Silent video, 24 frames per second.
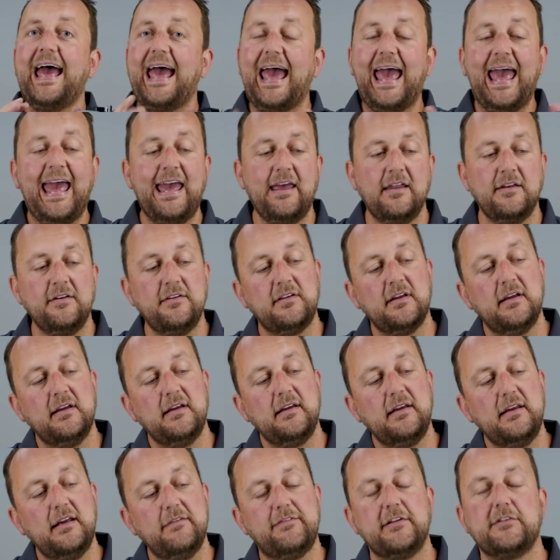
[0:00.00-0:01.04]
and
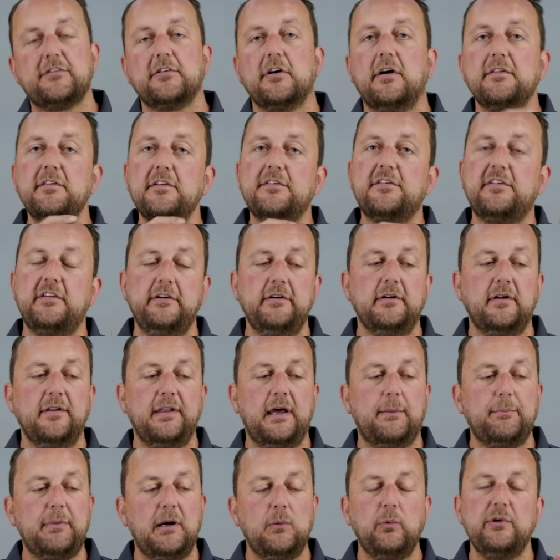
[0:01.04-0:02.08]
if it's got the serial
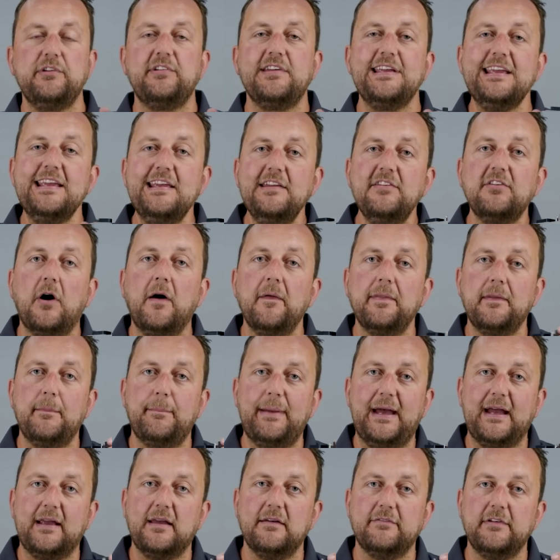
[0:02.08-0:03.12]
number, which is on the
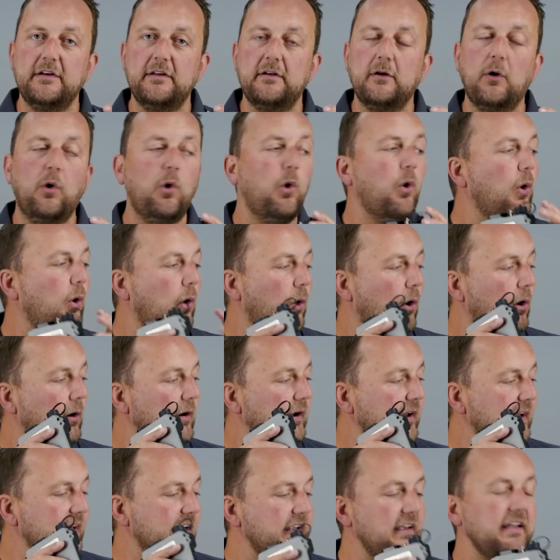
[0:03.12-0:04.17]
back of it,
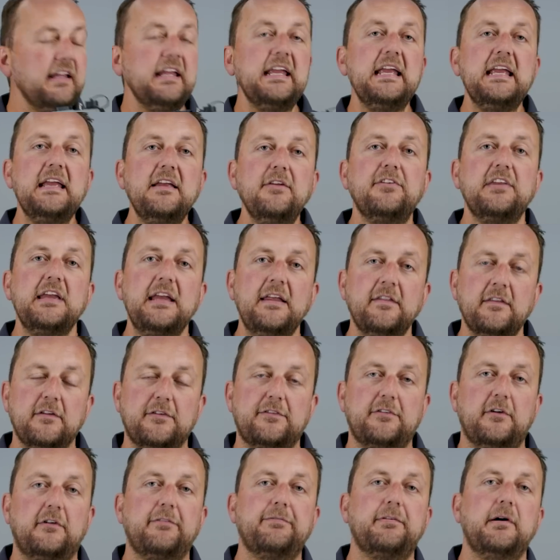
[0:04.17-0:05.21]
or it is in the
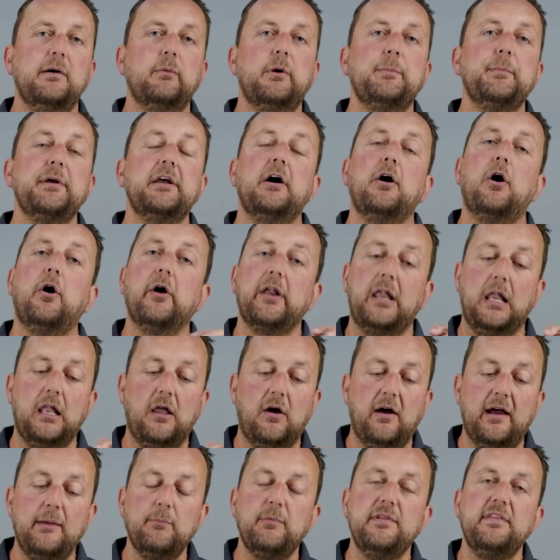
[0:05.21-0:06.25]
software when we go
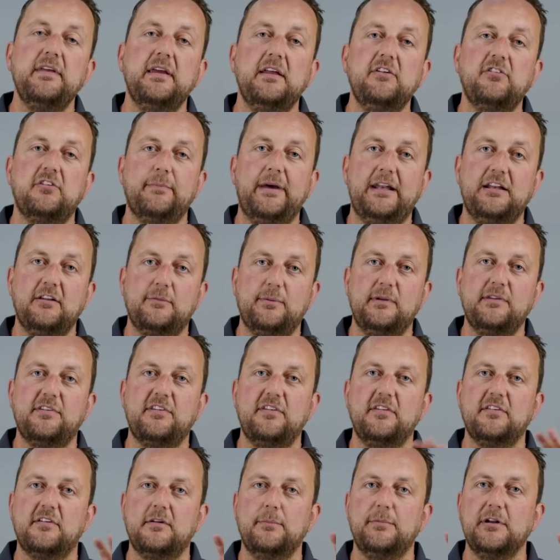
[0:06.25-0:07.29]
online with the engine management
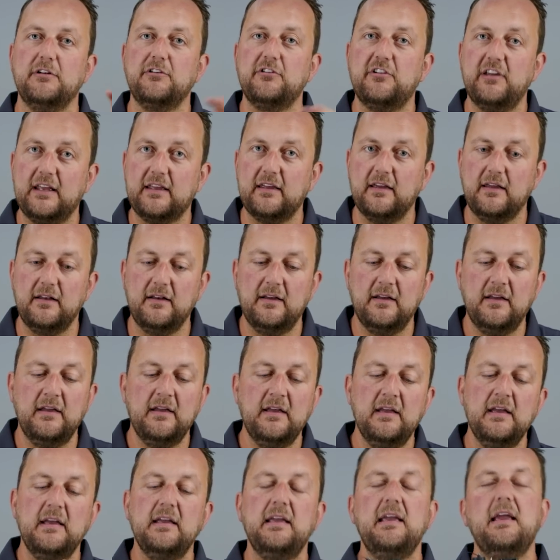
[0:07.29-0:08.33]
system to check it,
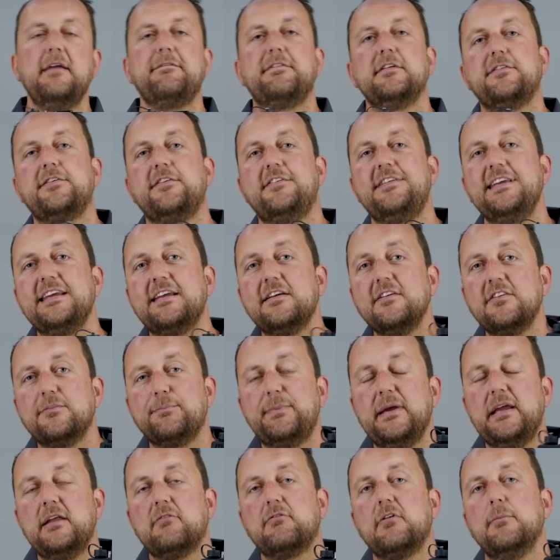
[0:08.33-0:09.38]
if the sticker's
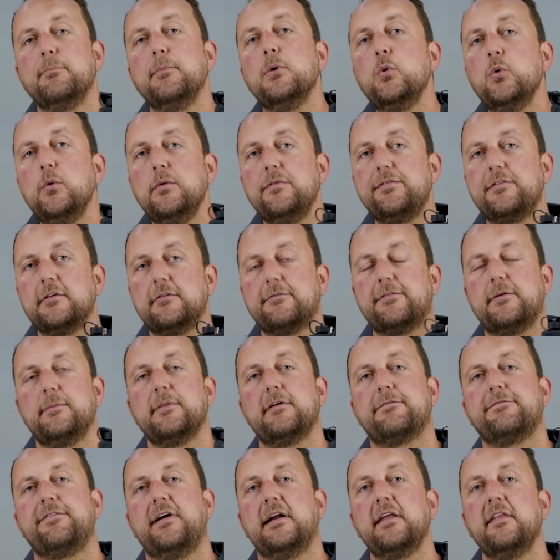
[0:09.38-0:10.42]
been removed from
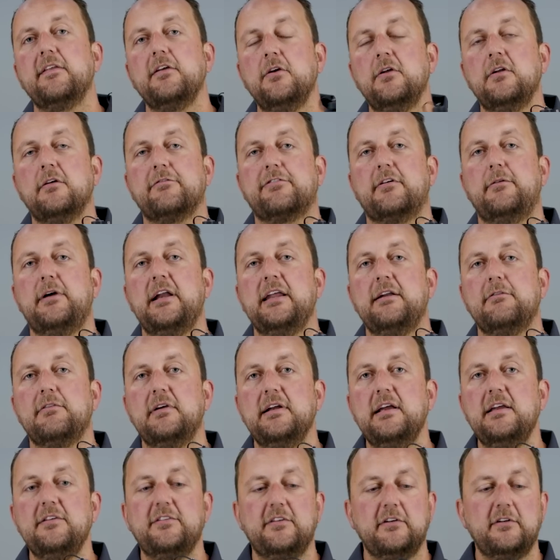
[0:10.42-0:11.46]
the front of the unit for any
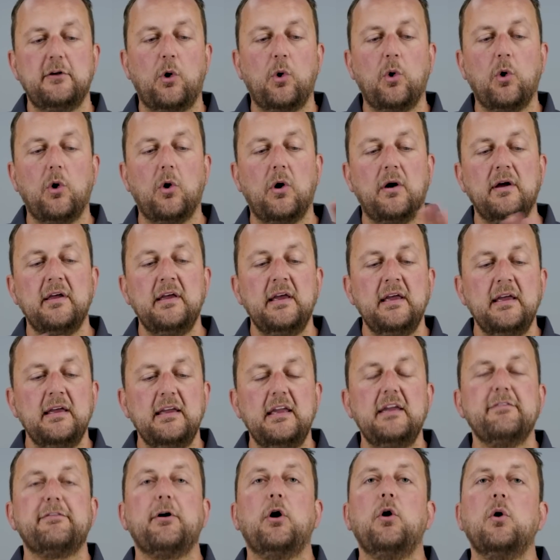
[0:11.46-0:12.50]
reason, or
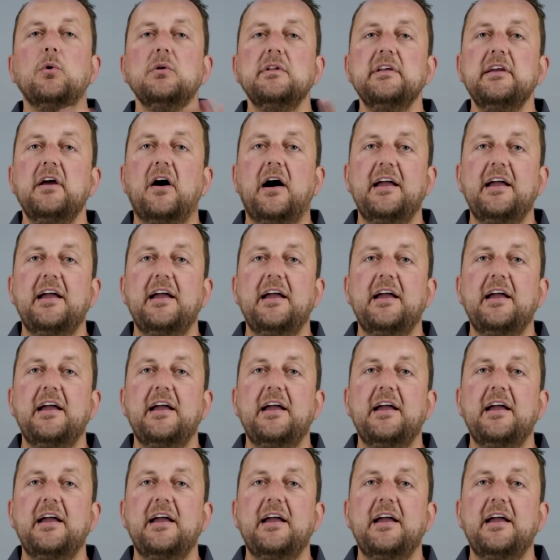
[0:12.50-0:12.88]
if all the